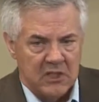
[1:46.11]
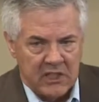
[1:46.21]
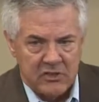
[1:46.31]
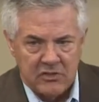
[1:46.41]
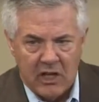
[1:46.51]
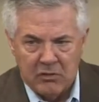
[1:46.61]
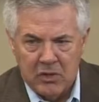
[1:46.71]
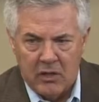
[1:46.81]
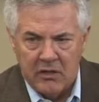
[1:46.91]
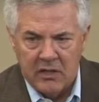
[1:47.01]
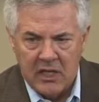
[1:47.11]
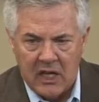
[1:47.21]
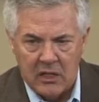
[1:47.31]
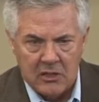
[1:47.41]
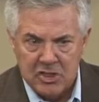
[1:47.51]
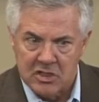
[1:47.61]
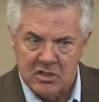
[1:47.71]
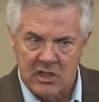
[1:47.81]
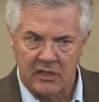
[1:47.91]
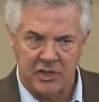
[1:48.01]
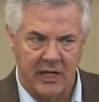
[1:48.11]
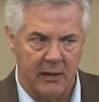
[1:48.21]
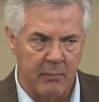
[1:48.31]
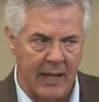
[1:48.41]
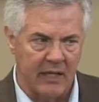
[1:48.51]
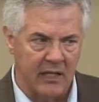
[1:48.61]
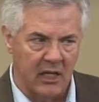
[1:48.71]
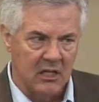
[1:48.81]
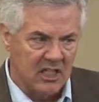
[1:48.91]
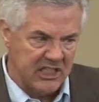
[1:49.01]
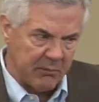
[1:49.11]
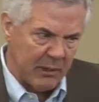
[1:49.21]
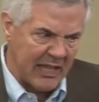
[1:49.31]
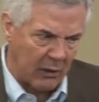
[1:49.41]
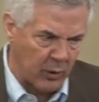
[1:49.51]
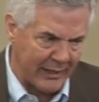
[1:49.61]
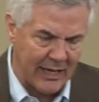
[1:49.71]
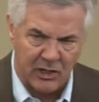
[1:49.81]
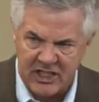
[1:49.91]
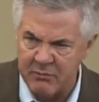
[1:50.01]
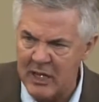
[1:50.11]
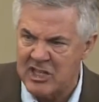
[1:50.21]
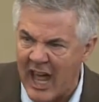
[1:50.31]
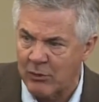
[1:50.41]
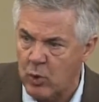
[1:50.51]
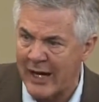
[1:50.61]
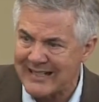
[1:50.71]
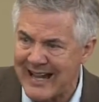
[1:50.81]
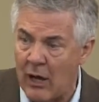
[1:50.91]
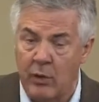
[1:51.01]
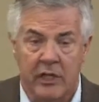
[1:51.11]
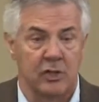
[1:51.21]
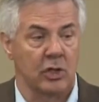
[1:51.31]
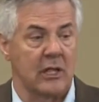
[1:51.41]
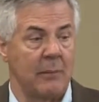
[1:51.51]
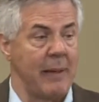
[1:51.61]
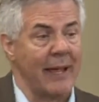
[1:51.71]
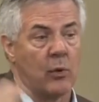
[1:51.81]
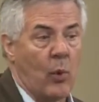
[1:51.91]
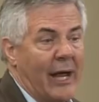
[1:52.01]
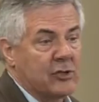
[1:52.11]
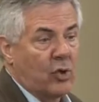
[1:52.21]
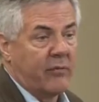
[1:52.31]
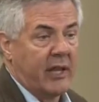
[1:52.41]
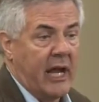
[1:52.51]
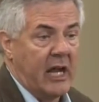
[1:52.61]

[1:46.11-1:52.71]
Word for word: He just held on to the candy. She, then she got mad again. Give me that right now. Give me that right now. He took that bag and whacked her over the